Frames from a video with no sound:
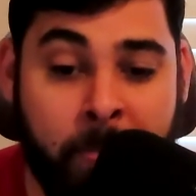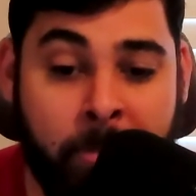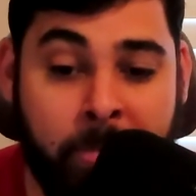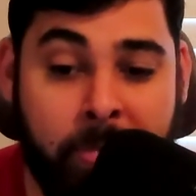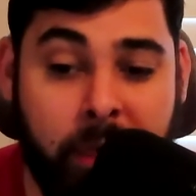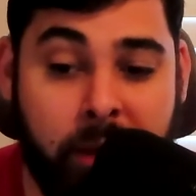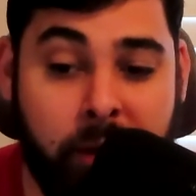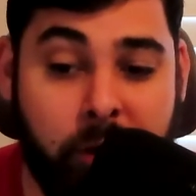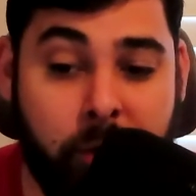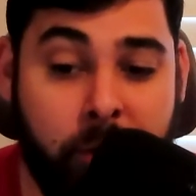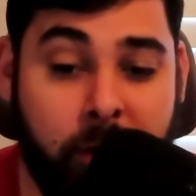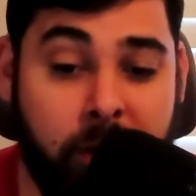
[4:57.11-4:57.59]

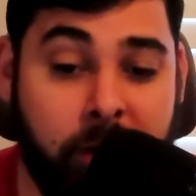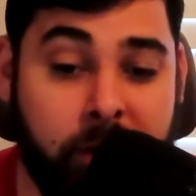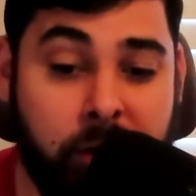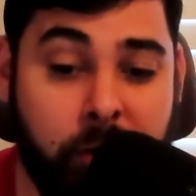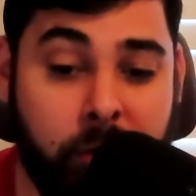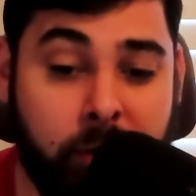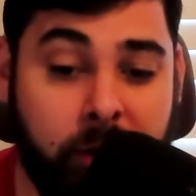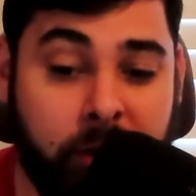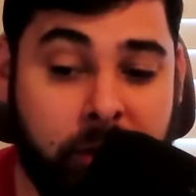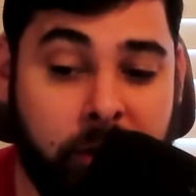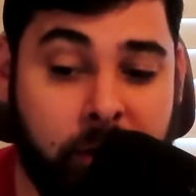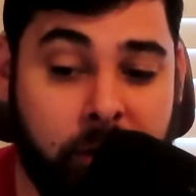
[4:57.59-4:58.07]
you
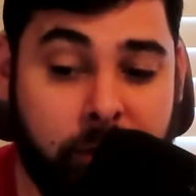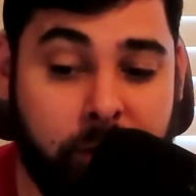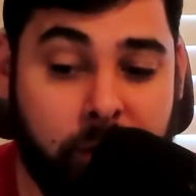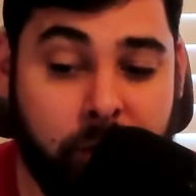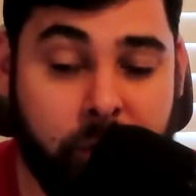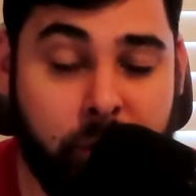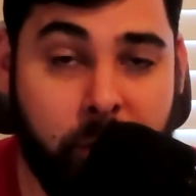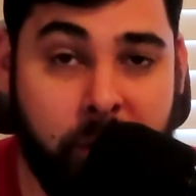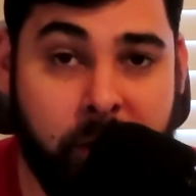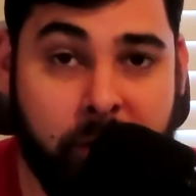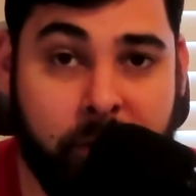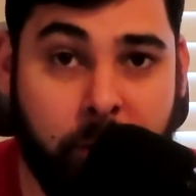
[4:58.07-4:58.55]
list it for
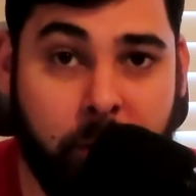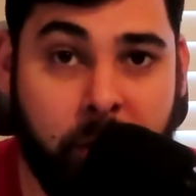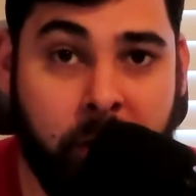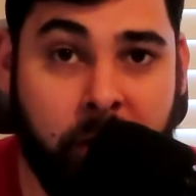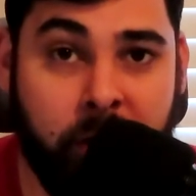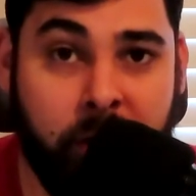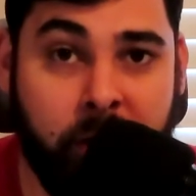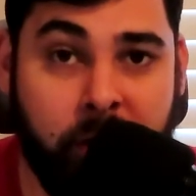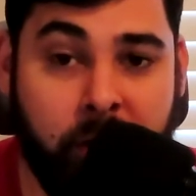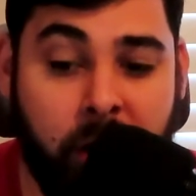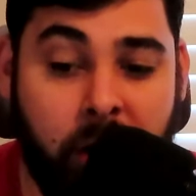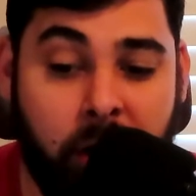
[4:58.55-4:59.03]

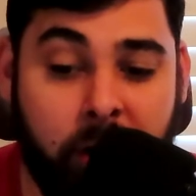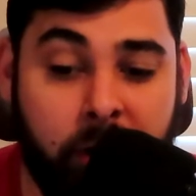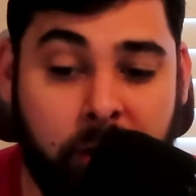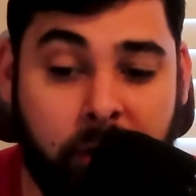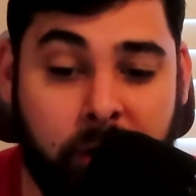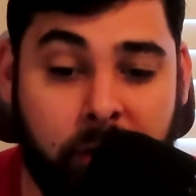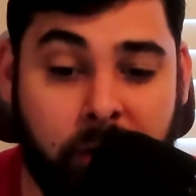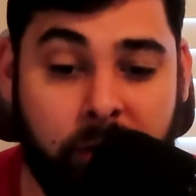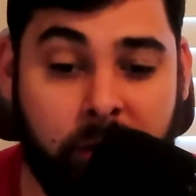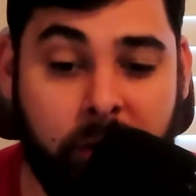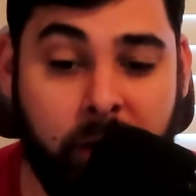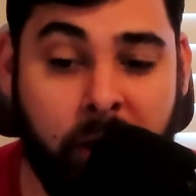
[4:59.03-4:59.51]

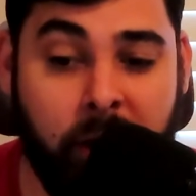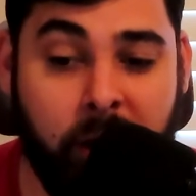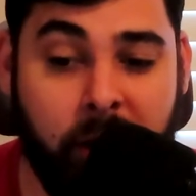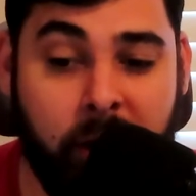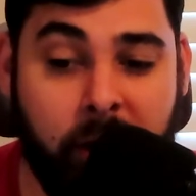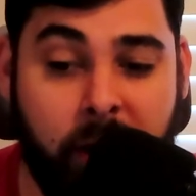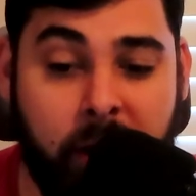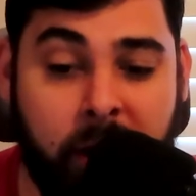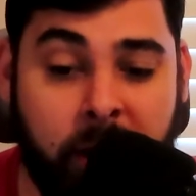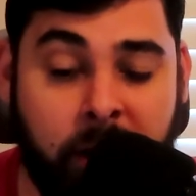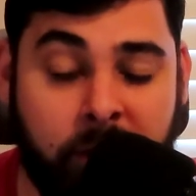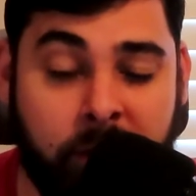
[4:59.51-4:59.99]
$2,400
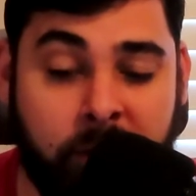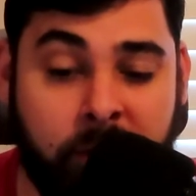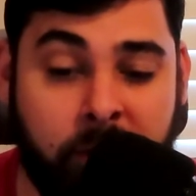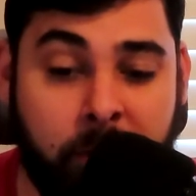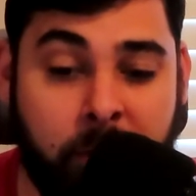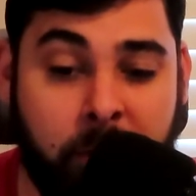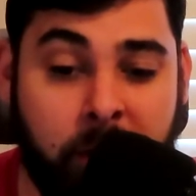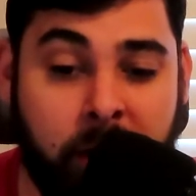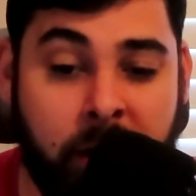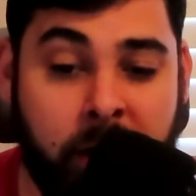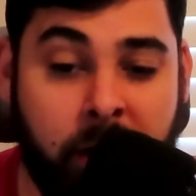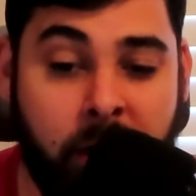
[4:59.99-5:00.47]
and
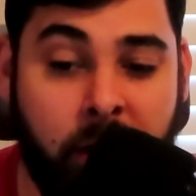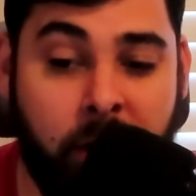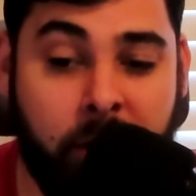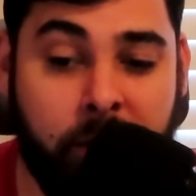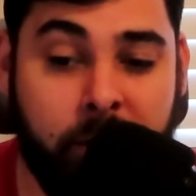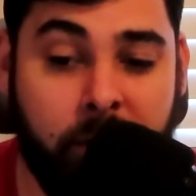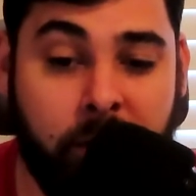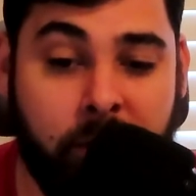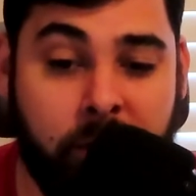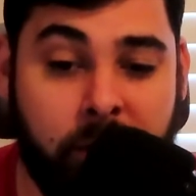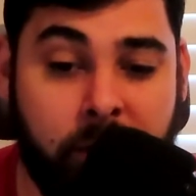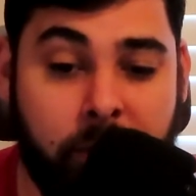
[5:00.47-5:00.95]
somebody
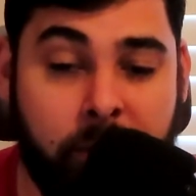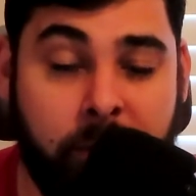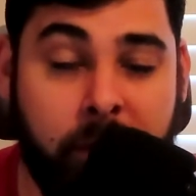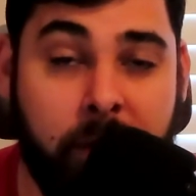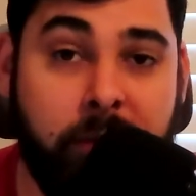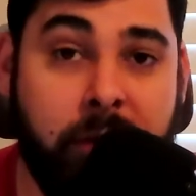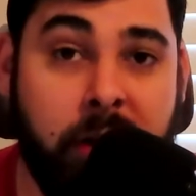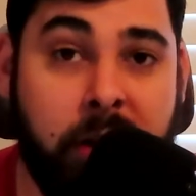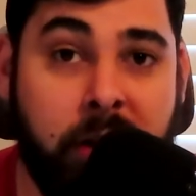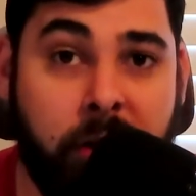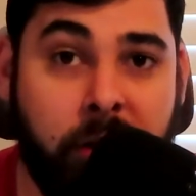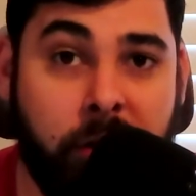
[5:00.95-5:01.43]
offers you
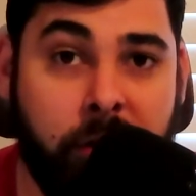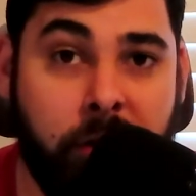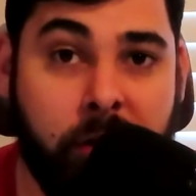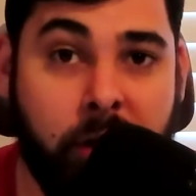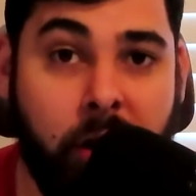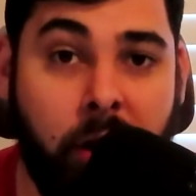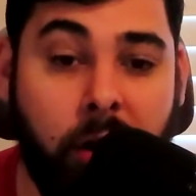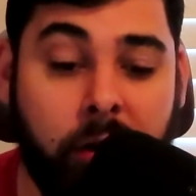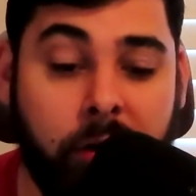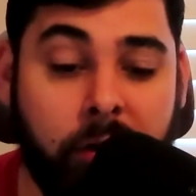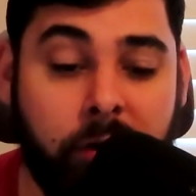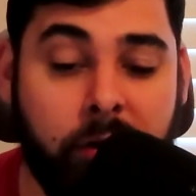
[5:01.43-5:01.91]

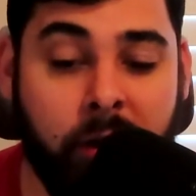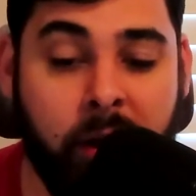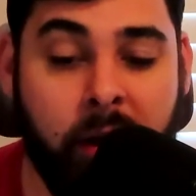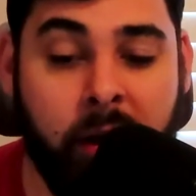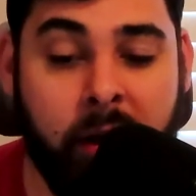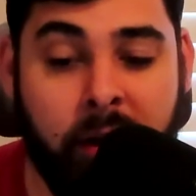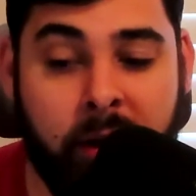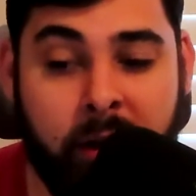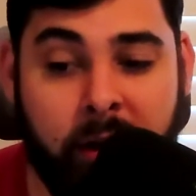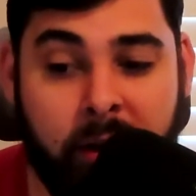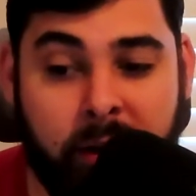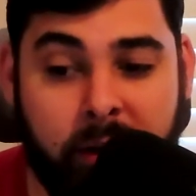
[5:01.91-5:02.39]
$1,500.
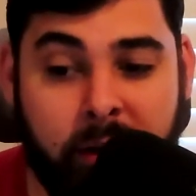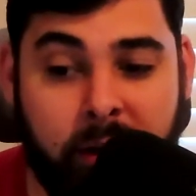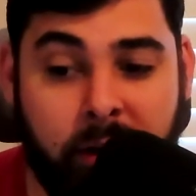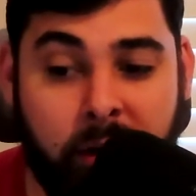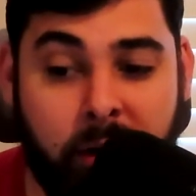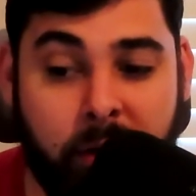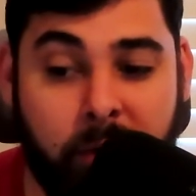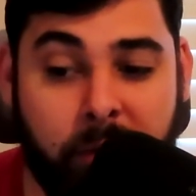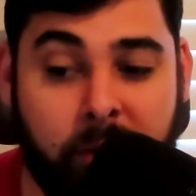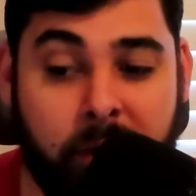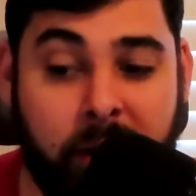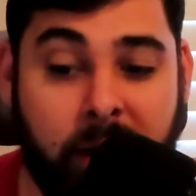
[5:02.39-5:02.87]
You
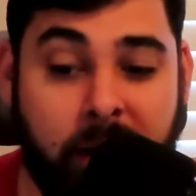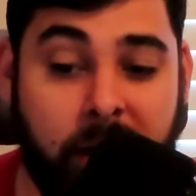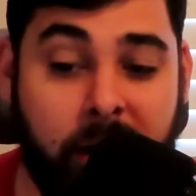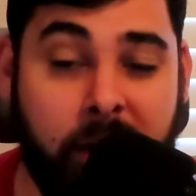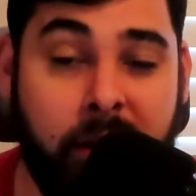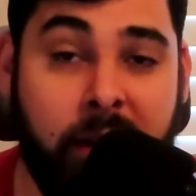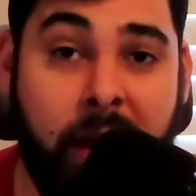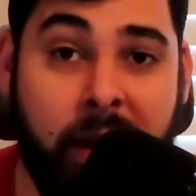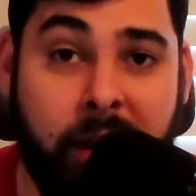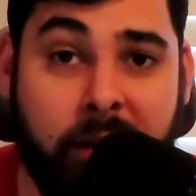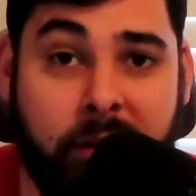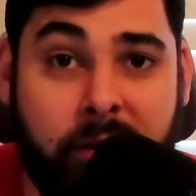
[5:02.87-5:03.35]
know,
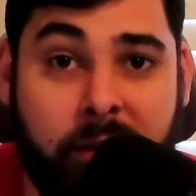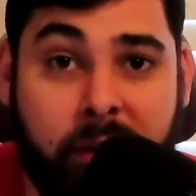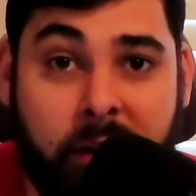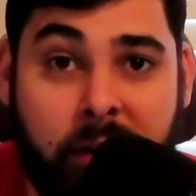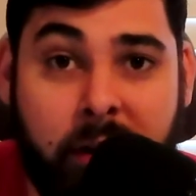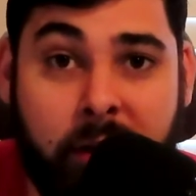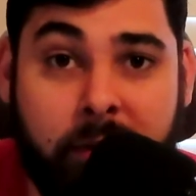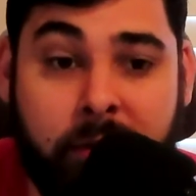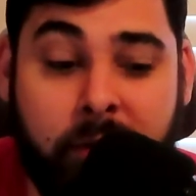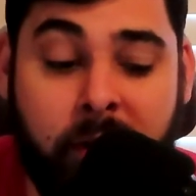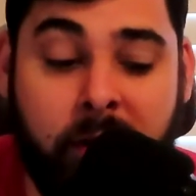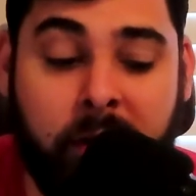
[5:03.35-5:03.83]
that's the
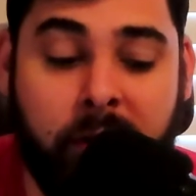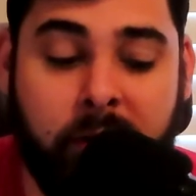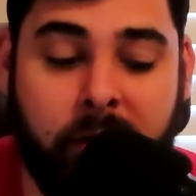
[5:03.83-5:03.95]
difference.